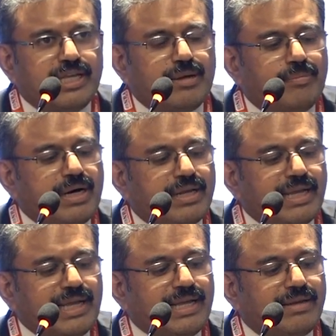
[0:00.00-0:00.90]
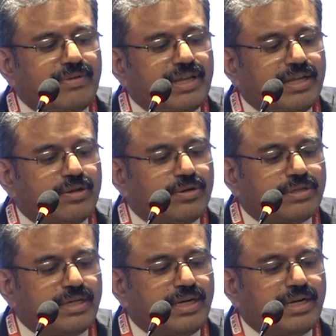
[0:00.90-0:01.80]
MR, again, very
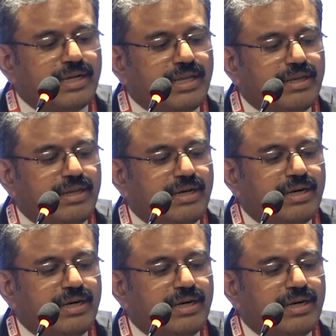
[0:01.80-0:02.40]
good in